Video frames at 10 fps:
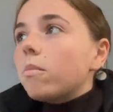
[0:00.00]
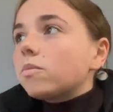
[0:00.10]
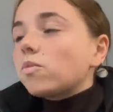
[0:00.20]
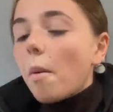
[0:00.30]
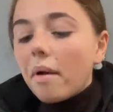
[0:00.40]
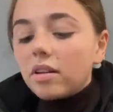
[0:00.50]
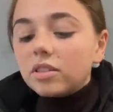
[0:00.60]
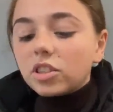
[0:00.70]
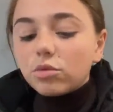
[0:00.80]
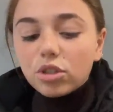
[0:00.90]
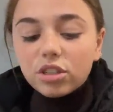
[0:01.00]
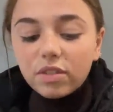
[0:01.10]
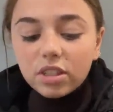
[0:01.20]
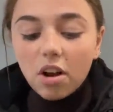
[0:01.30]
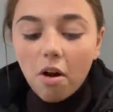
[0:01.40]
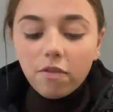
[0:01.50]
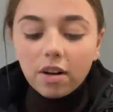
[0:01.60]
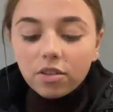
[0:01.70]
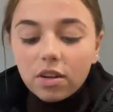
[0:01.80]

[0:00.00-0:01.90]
We're in Maryland because we're just visiting our friends